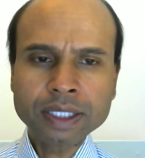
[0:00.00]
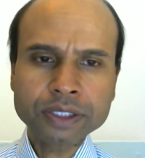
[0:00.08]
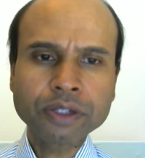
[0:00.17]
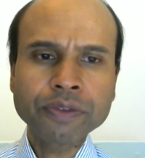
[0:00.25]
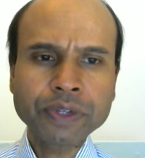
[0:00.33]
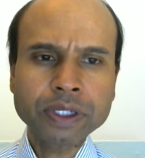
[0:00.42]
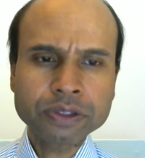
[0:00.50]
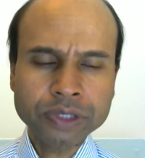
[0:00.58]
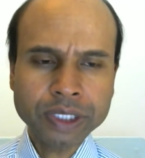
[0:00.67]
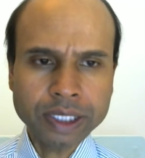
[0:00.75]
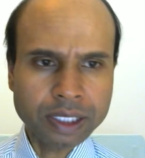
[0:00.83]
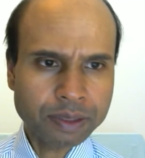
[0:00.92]
So you felt
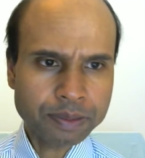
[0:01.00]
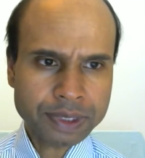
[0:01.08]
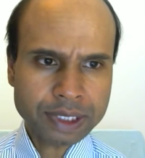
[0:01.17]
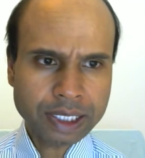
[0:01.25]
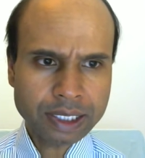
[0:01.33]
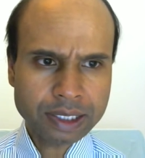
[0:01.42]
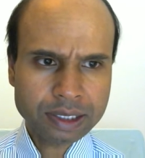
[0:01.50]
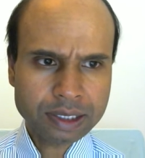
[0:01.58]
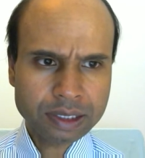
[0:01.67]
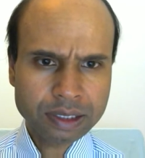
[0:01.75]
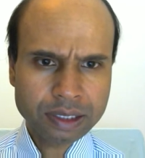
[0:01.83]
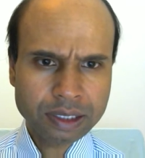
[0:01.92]
triggered and
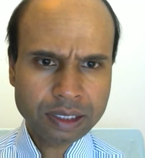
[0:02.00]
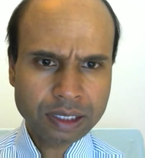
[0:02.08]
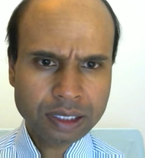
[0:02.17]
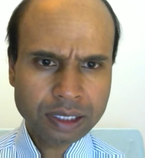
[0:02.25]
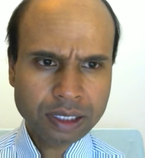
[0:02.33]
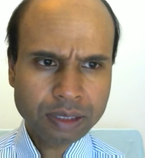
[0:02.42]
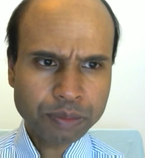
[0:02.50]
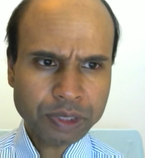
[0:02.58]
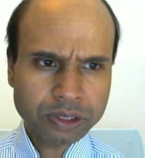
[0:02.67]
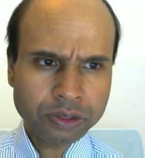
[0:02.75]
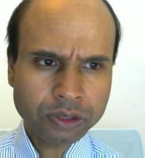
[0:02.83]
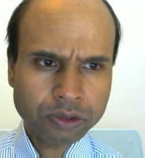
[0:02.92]
upset,
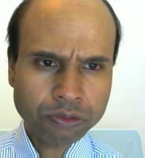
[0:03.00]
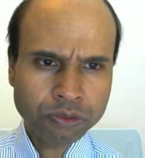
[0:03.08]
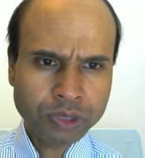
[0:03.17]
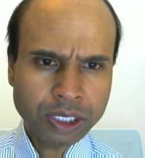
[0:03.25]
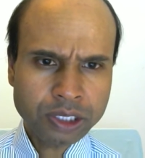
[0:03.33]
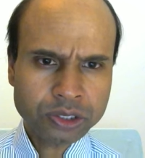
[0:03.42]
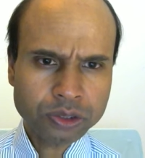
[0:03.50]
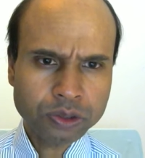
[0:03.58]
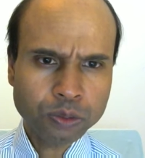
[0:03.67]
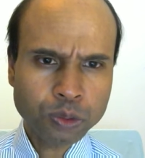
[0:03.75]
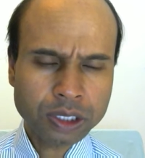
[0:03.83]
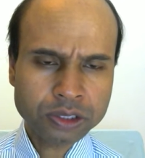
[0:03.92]
but you're not really
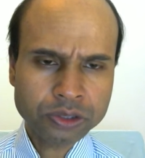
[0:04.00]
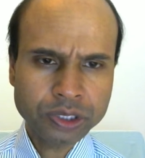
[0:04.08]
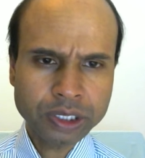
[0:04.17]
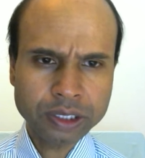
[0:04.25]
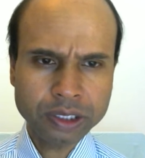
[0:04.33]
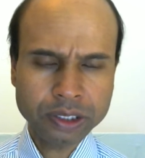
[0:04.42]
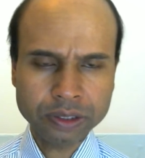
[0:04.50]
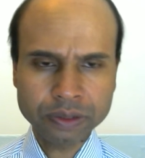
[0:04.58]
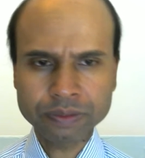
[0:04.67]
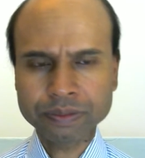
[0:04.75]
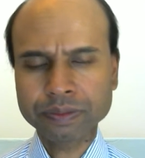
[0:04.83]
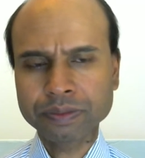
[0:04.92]
sure what triggered you.
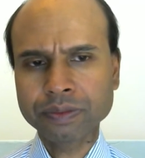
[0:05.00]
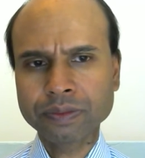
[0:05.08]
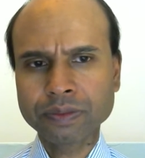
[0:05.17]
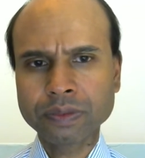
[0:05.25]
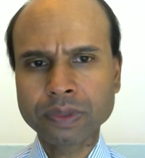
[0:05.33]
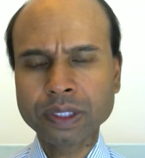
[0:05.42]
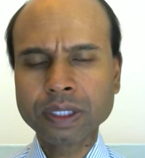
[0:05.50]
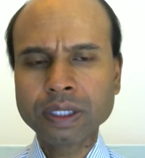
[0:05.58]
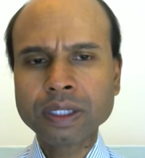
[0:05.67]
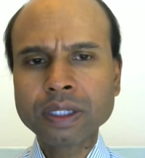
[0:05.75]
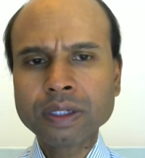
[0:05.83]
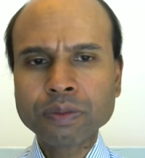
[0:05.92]

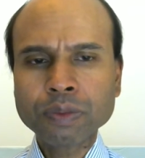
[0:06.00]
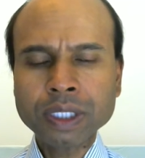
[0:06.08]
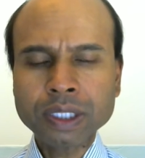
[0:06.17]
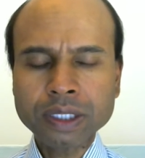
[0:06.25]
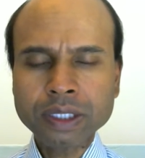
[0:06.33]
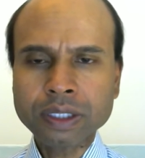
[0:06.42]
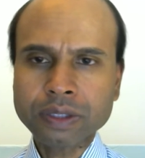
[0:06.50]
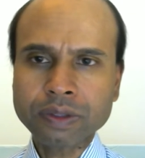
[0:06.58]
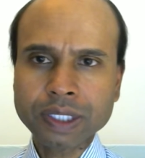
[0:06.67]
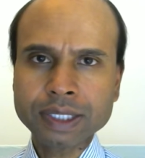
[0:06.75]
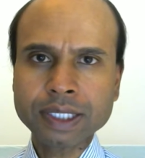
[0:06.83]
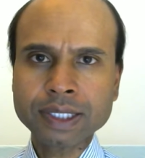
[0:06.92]
Well, you
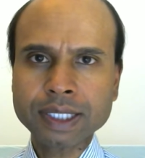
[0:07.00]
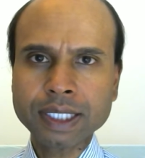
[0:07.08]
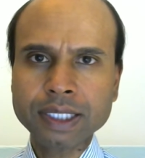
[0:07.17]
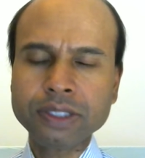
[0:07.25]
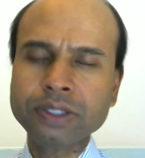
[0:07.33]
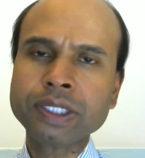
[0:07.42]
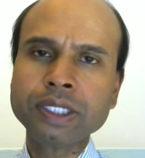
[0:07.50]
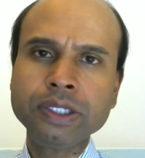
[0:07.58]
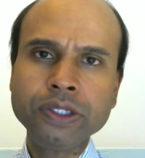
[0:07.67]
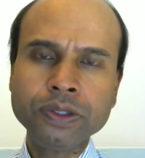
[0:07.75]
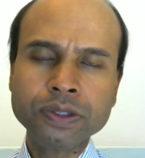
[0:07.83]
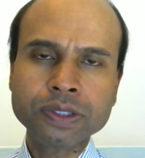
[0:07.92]
know, as I said, you
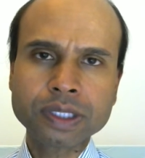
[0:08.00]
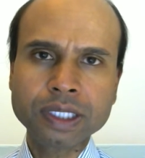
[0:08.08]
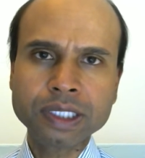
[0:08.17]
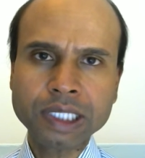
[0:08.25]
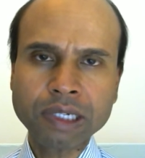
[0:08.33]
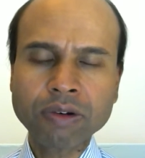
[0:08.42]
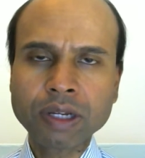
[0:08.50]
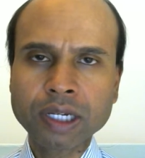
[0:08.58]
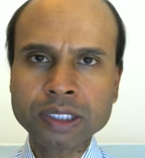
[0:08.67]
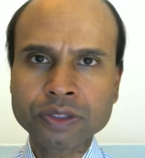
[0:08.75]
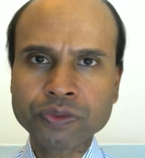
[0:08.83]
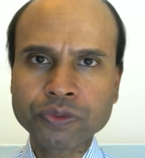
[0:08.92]
can use the
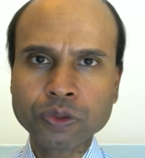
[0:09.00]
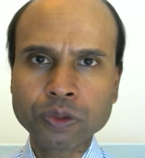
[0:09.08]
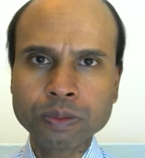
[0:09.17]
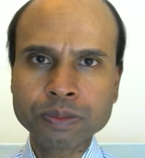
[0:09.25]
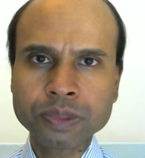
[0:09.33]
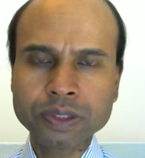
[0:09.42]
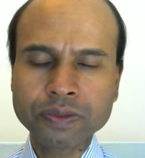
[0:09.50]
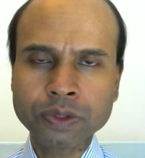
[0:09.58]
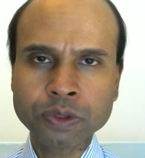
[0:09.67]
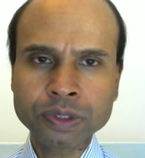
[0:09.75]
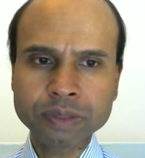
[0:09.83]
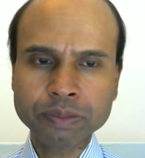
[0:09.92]
generalized forms of the
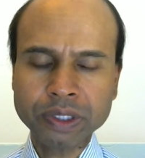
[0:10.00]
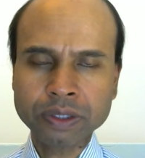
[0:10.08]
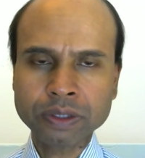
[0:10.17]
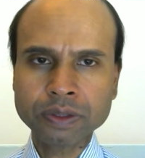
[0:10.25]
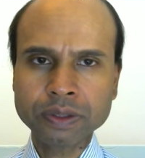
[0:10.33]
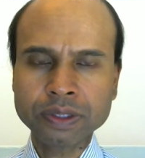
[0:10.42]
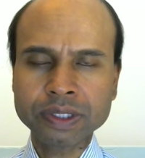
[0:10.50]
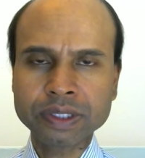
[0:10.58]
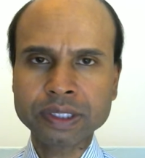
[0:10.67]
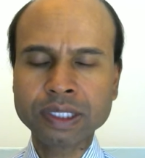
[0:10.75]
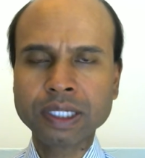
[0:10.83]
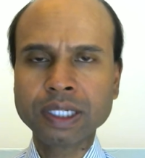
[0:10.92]
Course in
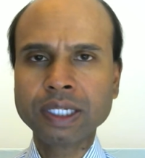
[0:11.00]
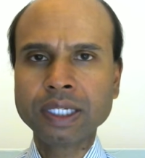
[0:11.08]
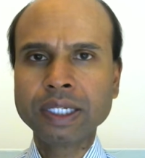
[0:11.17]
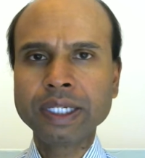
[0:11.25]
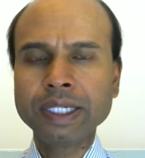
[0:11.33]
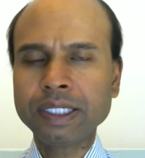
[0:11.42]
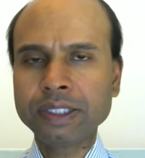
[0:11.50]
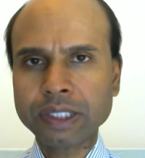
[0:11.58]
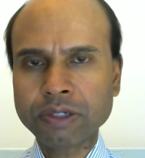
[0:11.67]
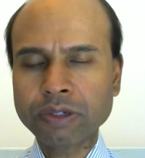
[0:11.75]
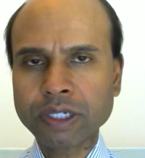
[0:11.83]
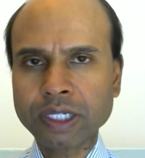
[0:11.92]
Miracles in a
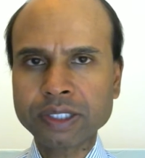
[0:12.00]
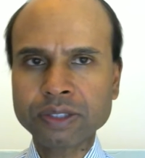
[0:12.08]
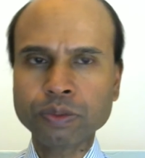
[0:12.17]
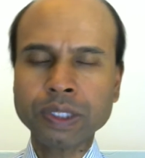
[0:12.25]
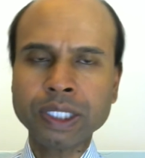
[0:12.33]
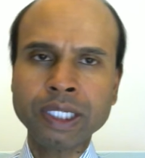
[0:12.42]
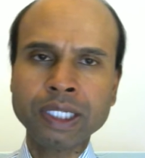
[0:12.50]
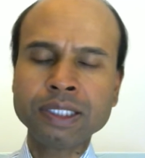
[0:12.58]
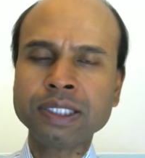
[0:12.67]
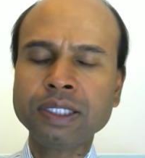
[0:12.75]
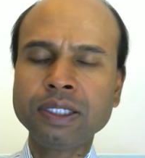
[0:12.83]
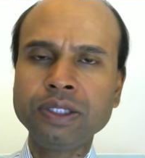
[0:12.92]
generalized way
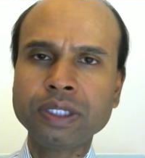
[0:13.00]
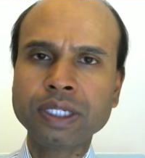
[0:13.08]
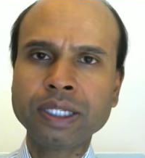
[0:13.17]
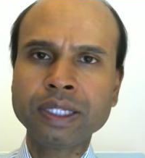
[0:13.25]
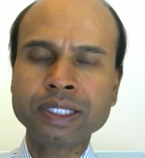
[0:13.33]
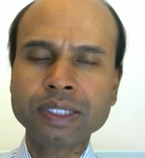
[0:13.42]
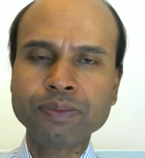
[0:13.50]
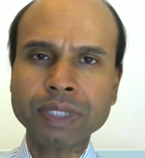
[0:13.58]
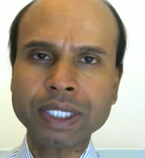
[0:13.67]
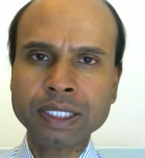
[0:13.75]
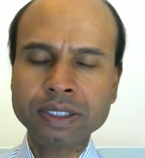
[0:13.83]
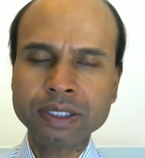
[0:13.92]
until you and some
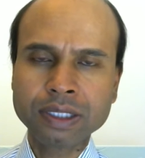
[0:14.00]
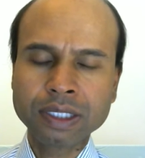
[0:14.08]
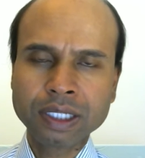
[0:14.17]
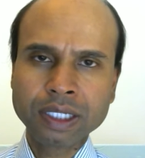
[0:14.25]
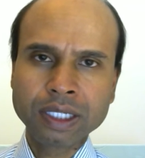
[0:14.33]
and